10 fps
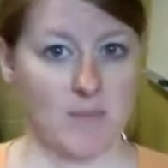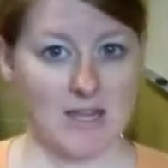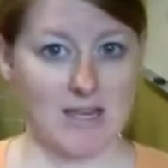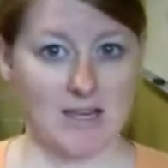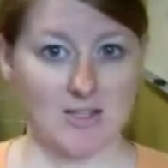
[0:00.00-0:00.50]

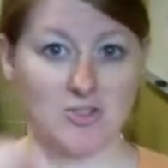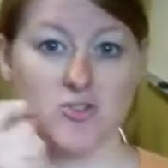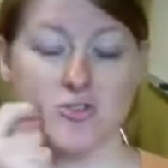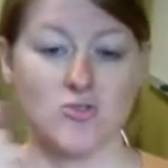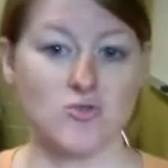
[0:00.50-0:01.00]
That while
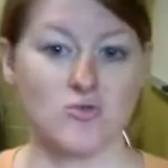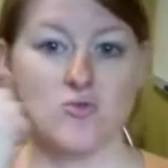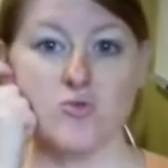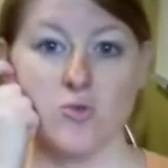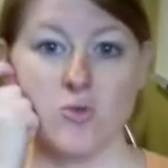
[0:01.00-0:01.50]
in the
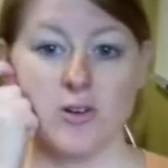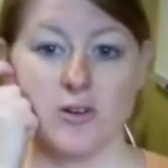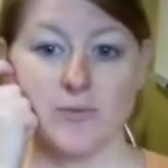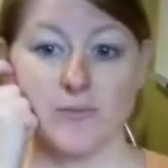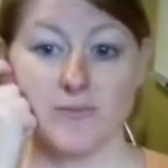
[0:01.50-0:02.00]
store,
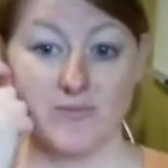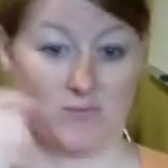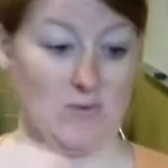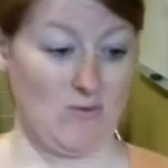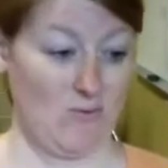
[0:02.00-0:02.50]

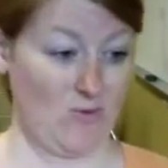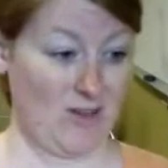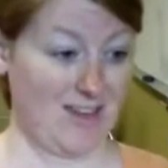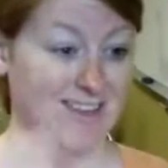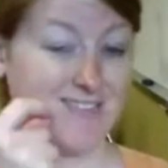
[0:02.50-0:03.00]
he felt a
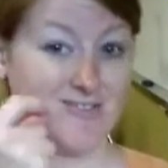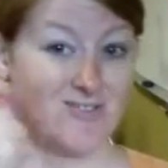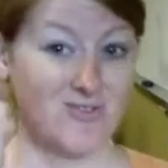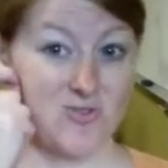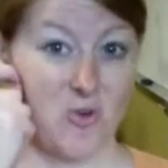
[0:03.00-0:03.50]
hand on
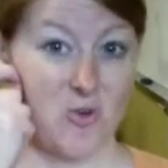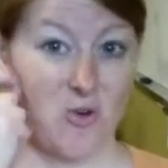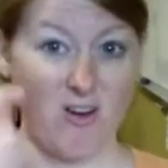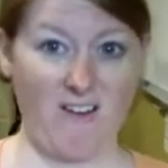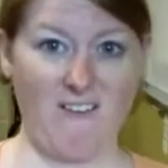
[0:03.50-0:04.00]
his shoulder,